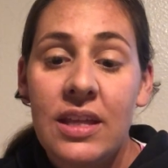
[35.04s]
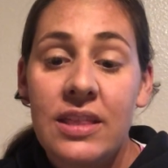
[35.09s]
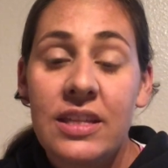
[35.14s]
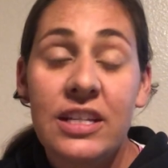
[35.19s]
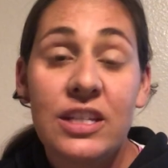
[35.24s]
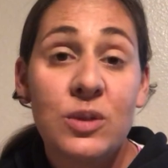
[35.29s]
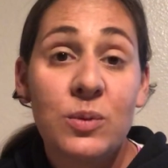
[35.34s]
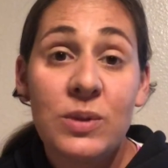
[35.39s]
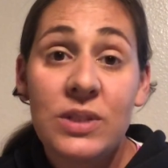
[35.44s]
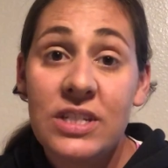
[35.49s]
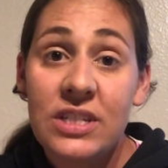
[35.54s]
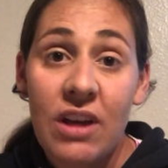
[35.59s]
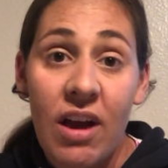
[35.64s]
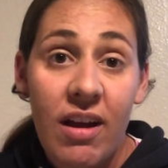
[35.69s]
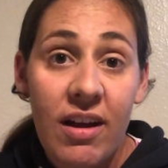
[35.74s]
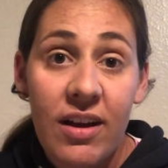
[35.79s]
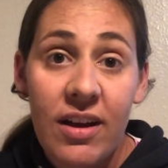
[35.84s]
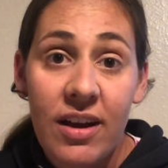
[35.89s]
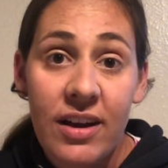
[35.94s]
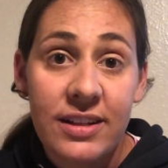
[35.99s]
This was
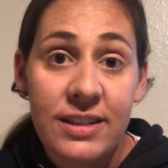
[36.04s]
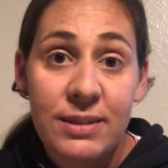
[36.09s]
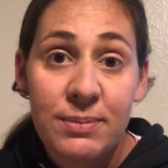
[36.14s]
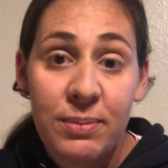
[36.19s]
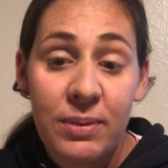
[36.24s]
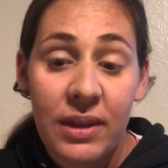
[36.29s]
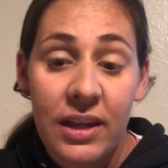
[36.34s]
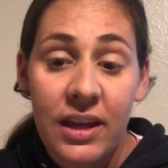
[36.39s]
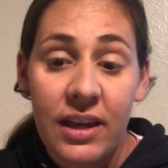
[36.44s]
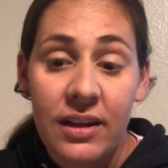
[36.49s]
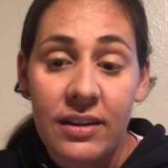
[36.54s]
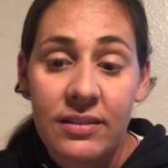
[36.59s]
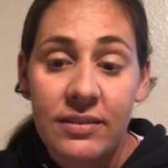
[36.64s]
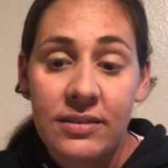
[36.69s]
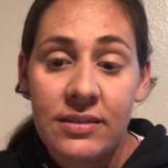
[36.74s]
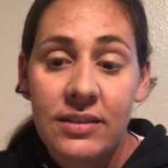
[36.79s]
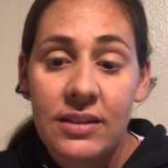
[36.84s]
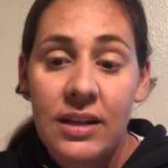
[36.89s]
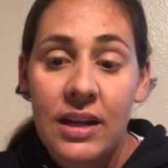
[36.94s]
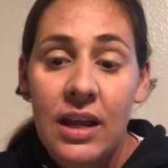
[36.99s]
not God's plan,
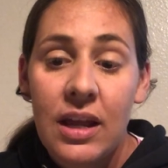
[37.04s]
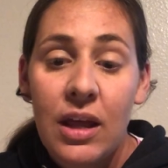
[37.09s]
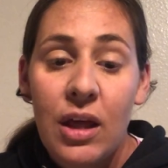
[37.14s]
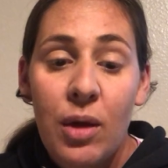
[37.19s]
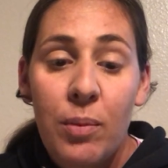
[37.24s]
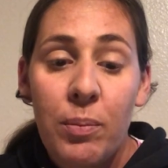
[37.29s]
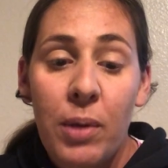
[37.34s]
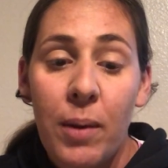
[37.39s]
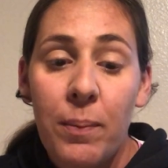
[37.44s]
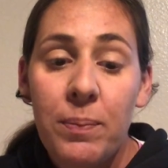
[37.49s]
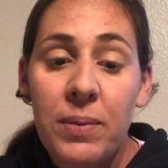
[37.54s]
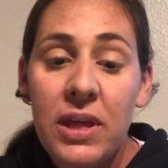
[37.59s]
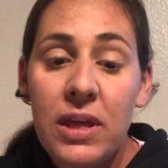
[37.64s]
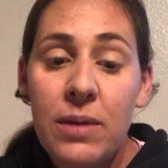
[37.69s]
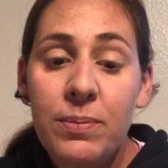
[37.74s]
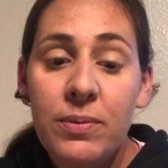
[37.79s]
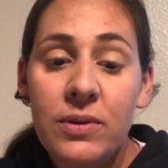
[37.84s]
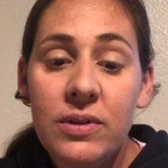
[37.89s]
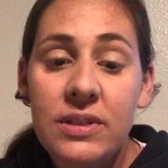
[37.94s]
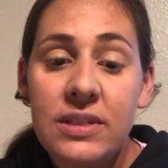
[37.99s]
but
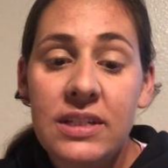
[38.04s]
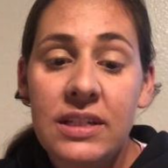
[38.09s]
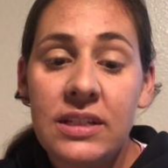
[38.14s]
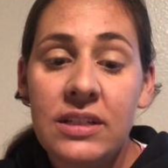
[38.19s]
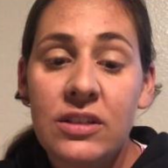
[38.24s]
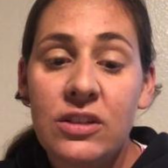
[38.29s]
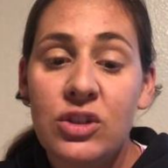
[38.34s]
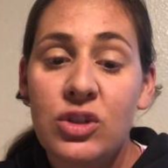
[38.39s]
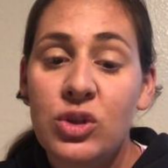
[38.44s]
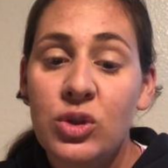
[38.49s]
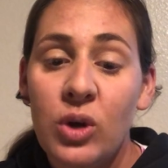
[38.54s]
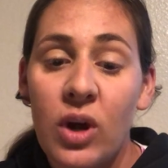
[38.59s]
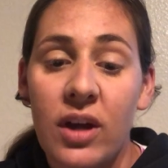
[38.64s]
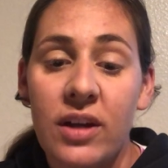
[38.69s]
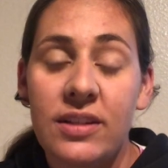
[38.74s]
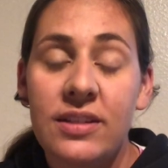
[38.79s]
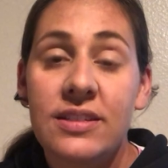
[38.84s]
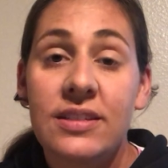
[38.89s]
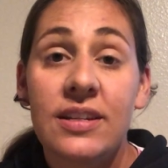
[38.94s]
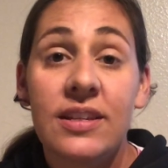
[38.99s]
people didn't
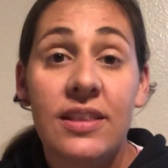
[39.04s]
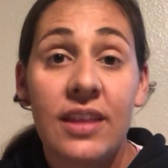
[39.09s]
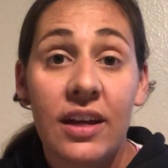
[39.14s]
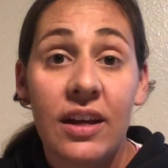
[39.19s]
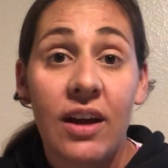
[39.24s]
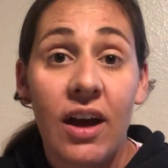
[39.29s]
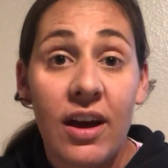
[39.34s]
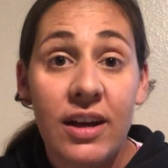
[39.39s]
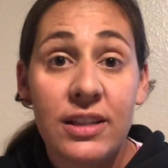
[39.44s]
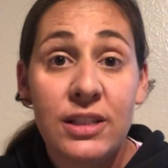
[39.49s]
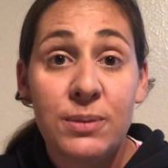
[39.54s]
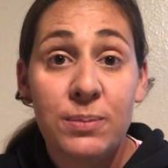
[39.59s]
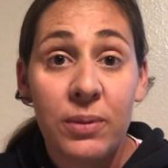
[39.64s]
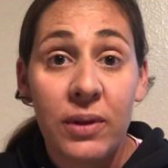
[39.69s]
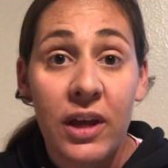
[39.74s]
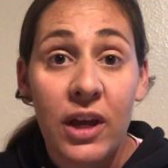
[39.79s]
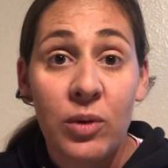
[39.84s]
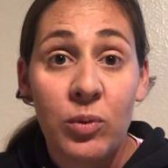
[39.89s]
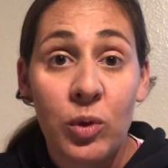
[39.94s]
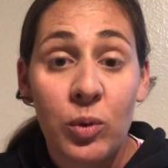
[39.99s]
trust that God's
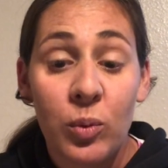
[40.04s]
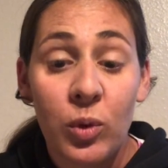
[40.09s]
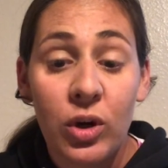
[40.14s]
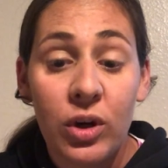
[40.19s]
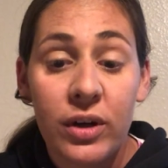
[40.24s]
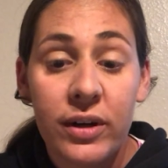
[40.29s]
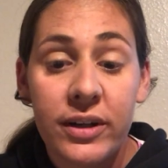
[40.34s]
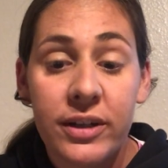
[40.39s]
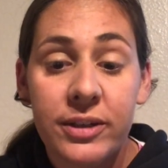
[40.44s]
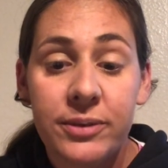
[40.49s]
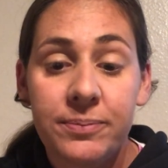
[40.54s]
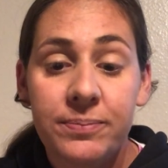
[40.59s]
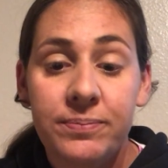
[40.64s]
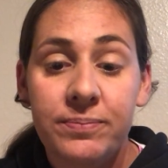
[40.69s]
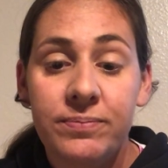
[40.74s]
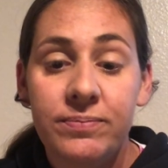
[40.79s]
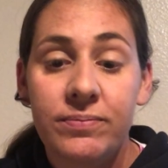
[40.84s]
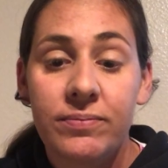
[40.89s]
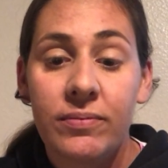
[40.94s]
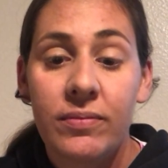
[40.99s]
plan would work.
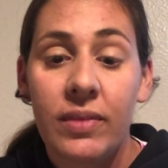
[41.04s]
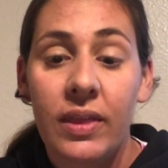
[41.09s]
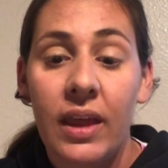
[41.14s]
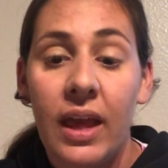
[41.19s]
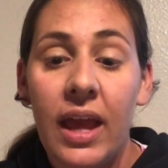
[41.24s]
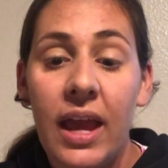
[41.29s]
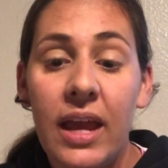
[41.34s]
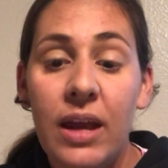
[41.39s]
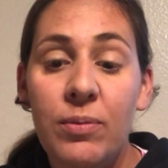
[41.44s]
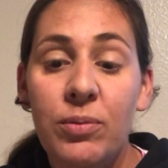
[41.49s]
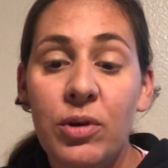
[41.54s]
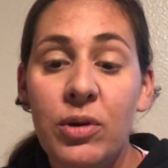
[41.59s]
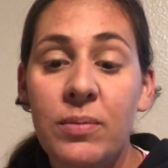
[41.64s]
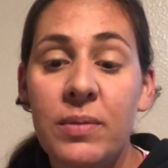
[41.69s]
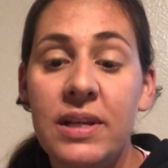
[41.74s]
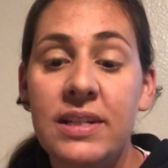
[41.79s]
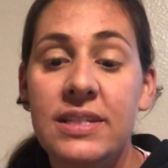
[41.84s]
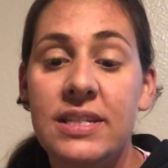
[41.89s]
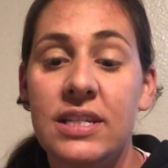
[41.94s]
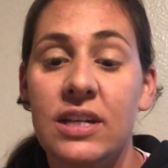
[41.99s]
Abram
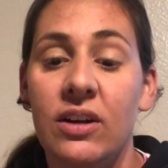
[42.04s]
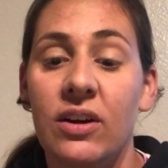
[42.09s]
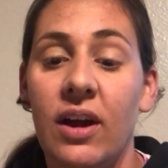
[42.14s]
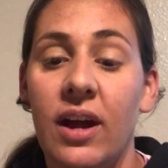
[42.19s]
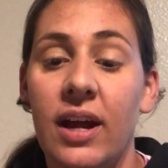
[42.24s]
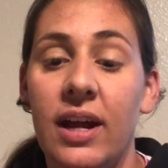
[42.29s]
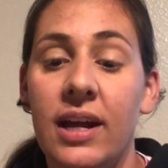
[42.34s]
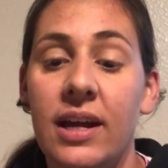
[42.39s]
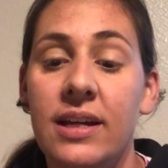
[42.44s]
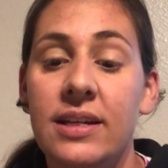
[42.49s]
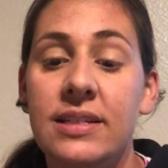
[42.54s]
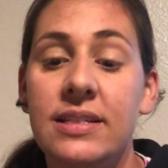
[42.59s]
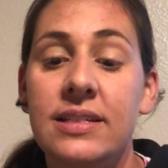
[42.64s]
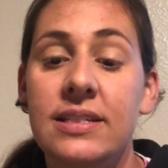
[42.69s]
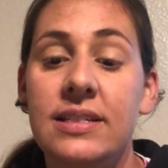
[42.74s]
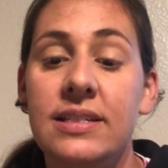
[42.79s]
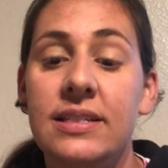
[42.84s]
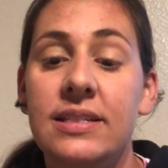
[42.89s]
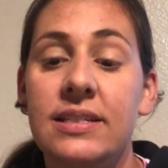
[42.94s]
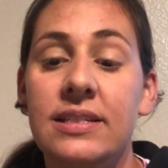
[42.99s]
and Sarai
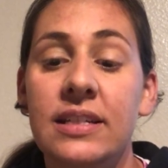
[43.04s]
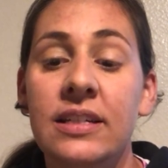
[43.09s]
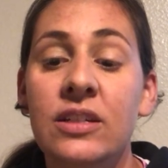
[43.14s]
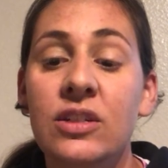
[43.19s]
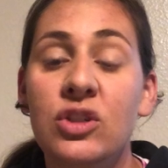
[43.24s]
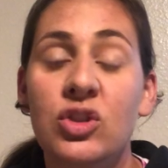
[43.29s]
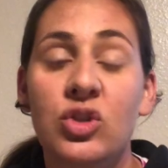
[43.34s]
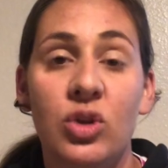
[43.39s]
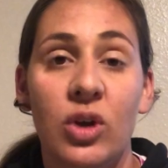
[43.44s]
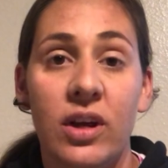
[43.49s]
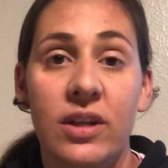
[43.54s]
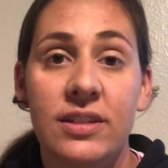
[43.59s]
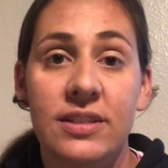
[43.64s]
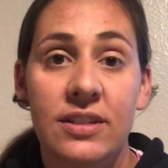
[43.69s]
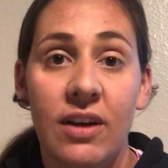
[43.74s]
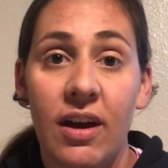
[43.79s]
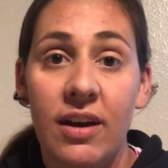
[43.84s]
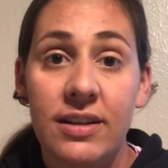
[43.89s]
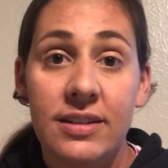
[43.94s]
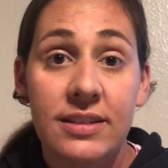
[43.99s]
didn't trust
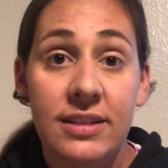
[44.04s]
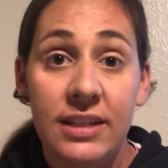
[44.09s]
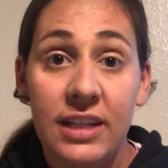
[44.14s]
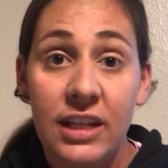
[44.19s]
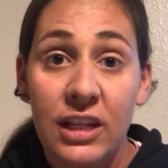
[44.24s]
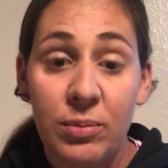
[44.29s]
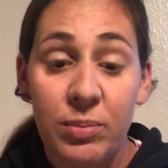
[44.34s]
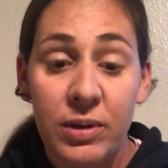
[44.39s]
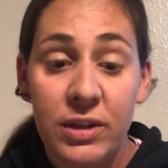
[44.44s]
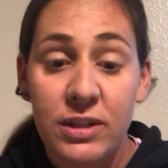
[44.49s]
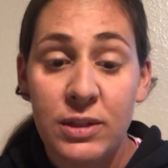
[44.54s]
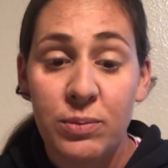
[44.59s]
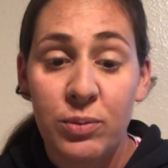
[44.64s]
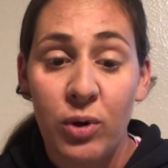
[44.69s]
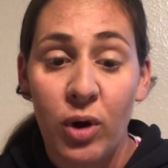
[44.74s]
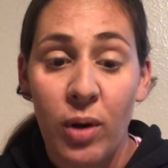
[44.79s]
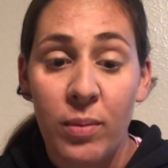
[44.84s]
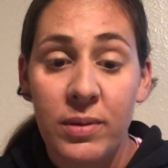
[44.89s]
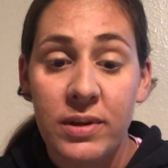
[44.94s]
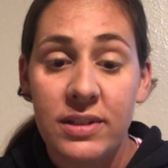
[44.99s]
God to keep his
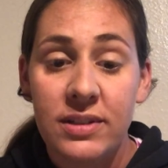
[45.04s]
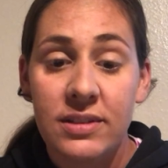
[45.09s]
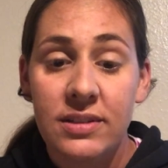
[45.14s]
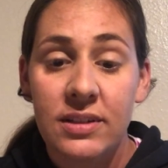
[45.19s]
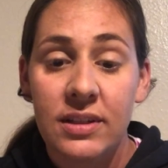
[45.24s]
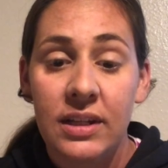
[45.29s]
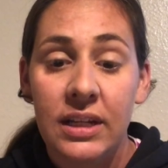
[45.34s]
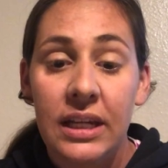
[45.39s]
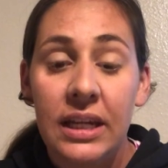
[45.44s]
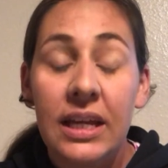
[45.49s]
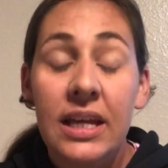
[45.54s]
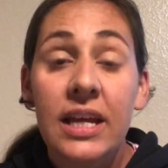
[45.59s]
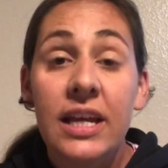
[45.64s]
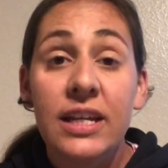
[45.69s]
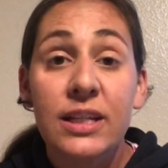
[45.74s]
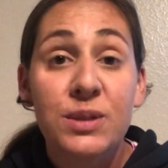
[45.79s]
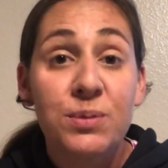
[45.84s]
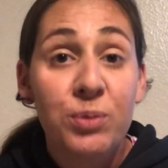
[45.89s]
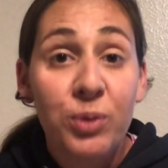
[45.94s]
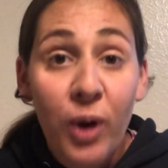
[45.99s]
promise
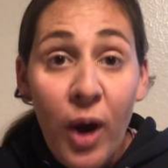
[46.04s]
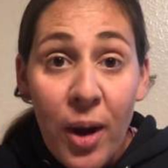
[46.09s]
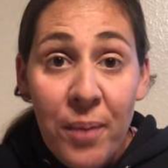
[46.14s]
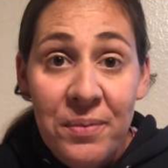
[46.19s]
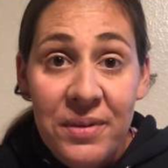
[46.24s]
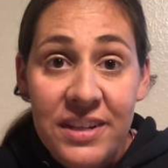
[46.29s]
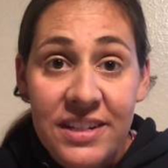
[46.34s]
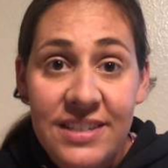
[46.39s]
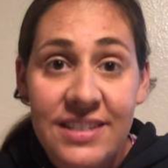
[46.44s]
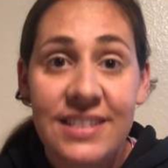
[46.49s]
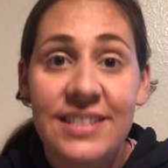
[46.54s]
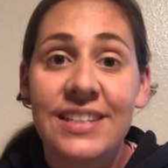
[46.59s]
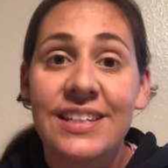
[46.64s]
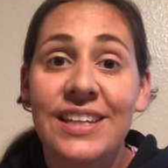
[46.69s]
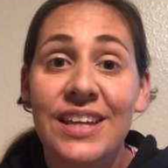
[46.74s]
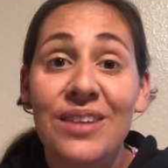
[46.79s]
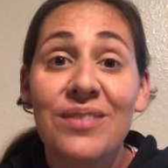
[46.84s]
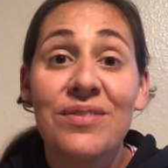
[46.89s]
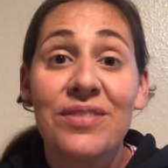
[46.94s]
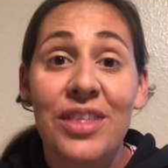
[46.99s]
to
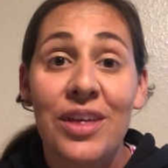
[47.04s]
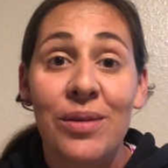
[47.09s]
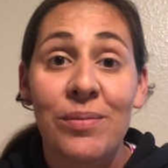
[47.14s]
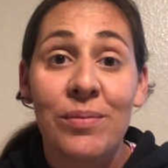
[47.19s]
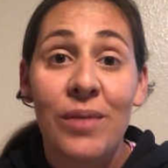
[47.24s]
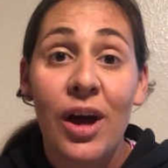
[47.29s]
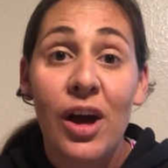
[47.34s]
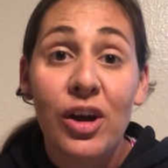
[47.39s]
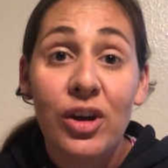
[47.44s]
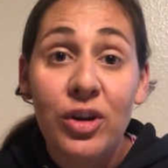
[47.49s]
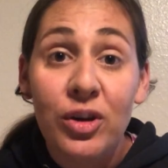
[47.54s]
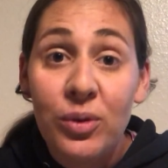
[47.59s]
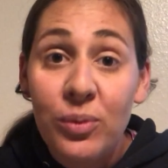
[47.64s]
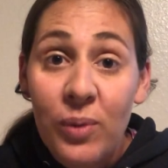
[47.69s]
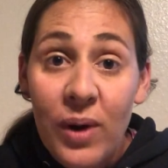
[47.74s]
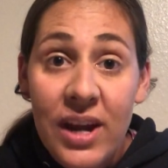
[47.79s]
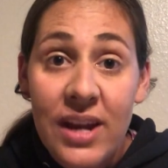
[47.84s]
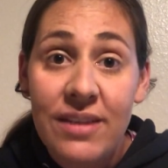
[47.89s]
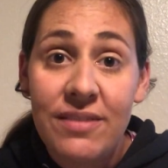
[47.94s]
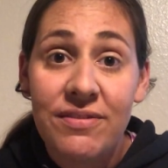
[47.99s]
give them a
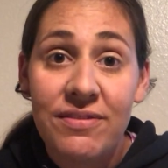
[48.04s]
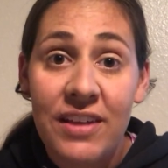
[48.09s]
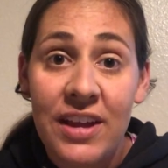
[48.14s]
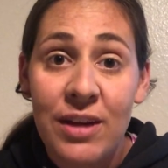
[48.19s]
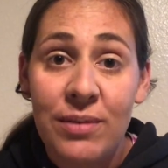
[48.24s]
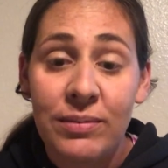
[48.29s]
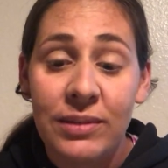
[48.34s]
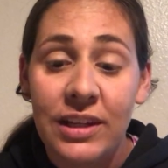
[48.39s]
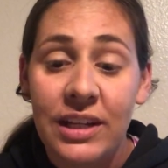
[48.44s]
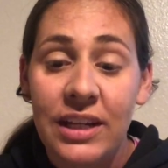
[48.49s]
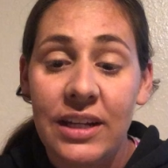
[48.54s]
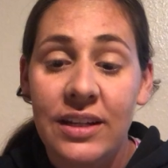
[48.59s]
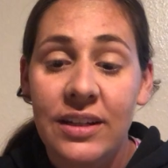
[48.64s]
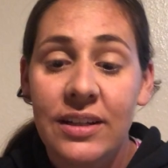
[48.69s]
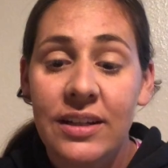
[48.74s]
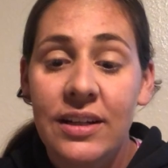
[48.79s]
great family.